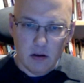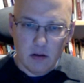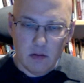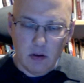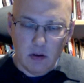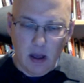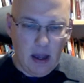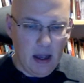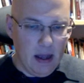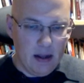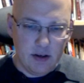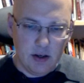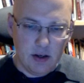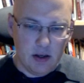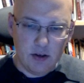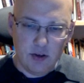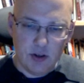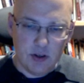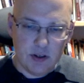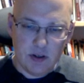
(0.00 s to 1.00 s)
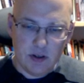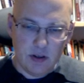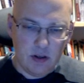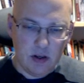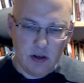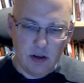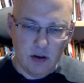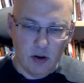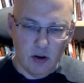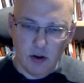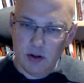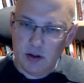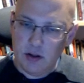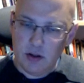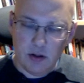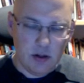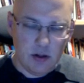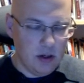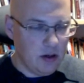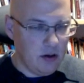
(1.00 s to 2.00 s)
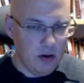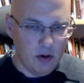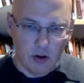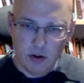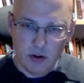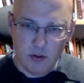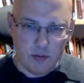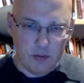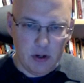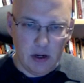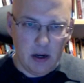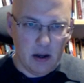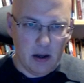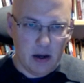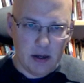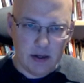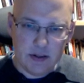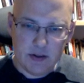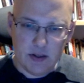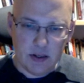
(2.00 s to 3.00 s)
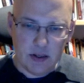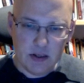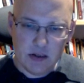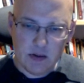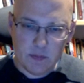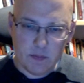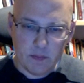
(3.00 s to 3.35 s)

I just did not realize this.